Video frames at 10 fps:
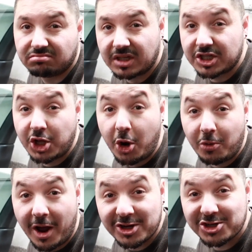there's no
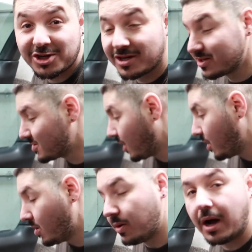rush.
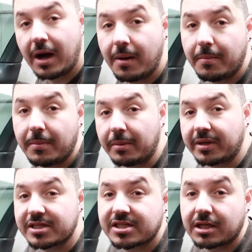So let me
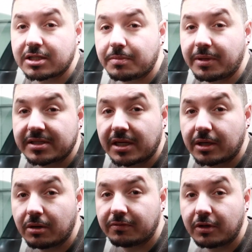get started by
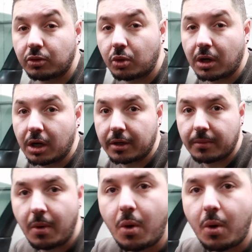taking off the door card.